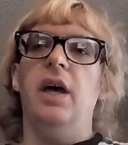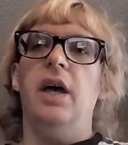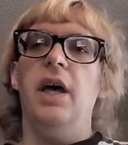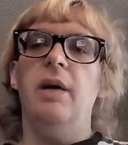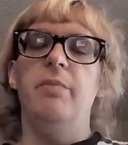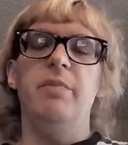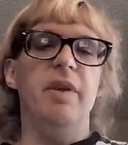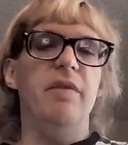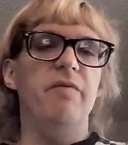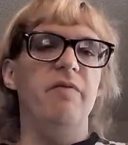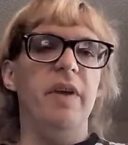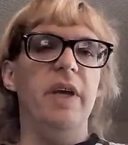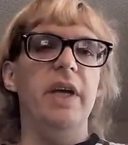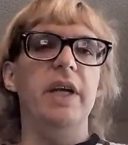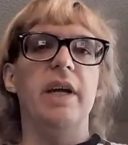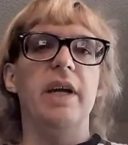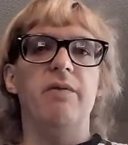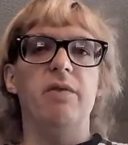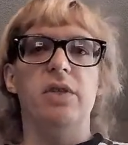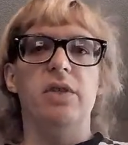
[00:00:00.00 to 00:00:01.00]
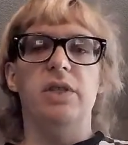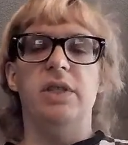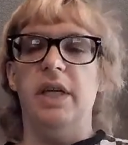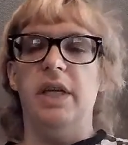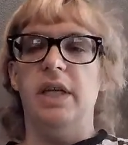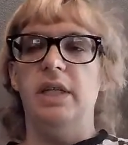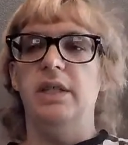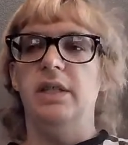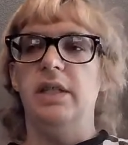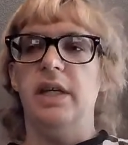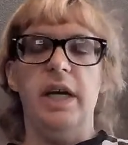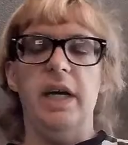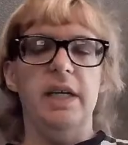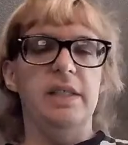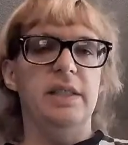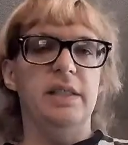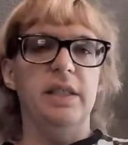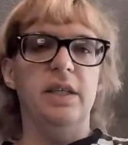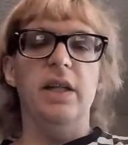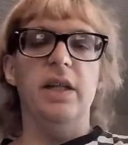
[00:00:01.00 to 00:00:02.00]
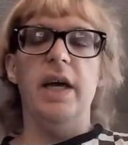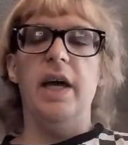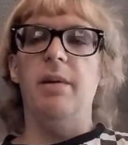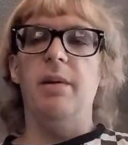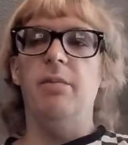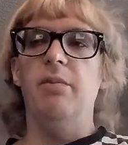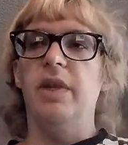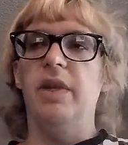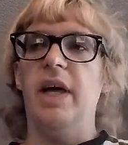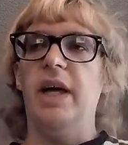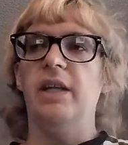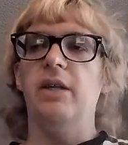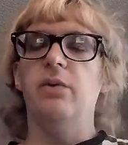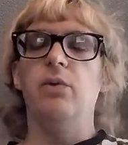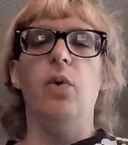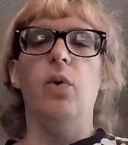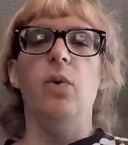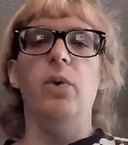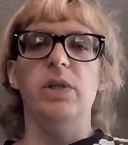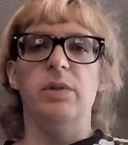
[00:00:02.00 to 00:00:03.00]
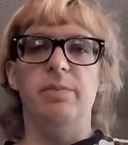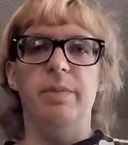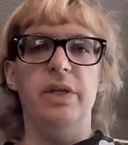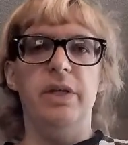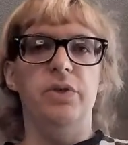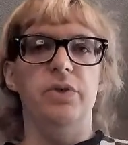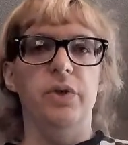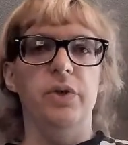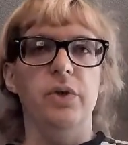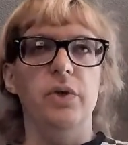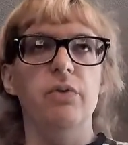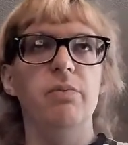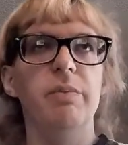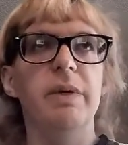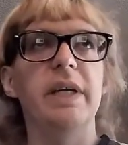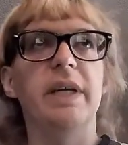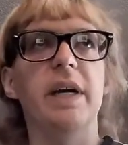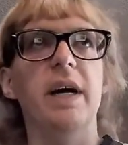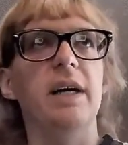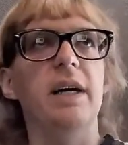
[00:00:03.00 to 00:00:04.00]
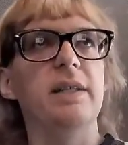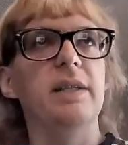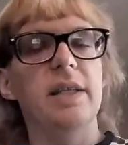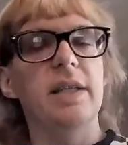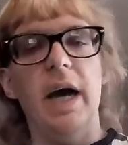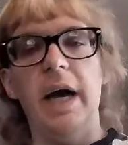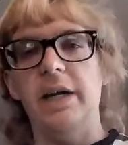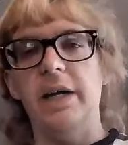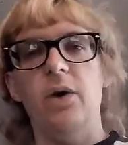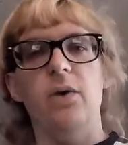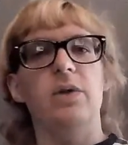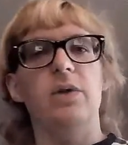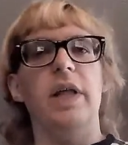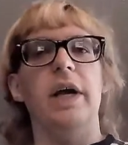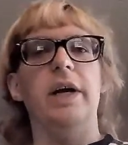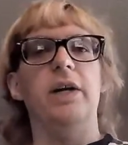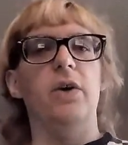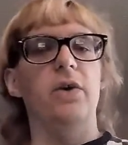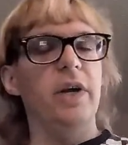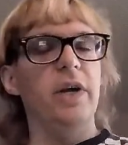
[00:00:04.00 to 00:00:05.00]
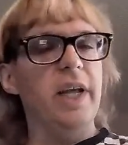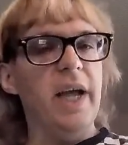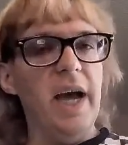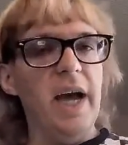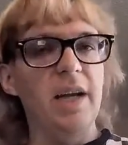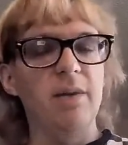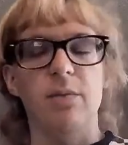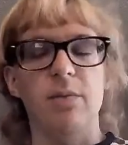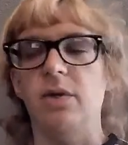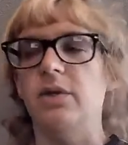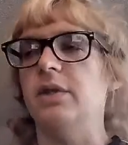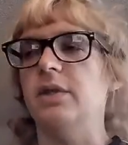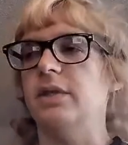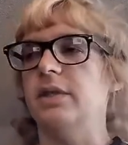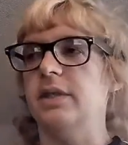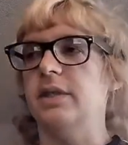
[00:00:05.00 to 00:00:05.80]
and been vegan ever since. And I still am. That will always be true because I don't like hurting animals.